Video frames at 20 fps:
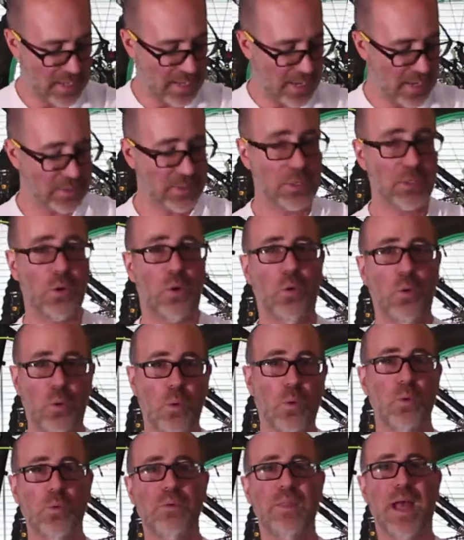it's gonna
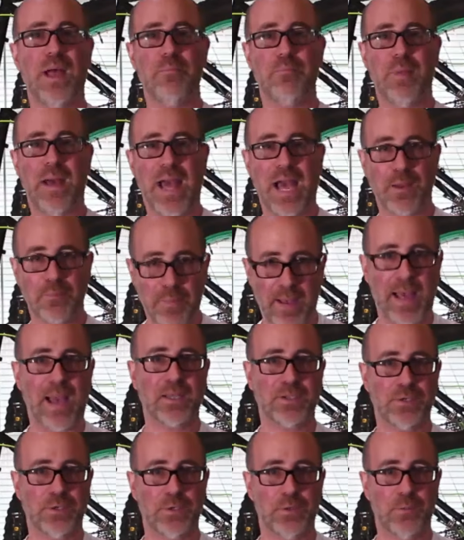hold that
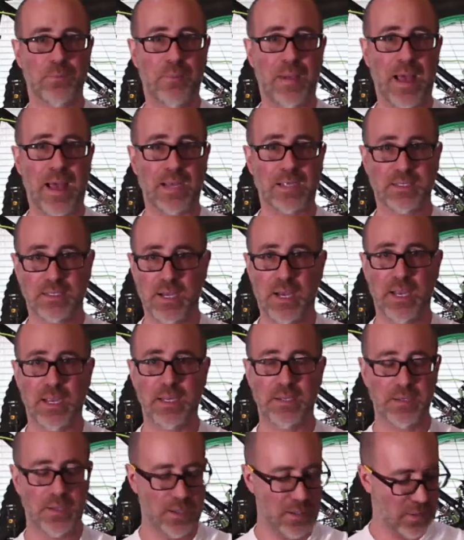backpack to your back
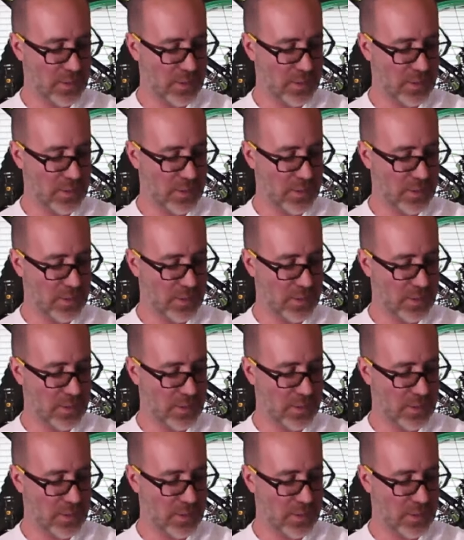tight.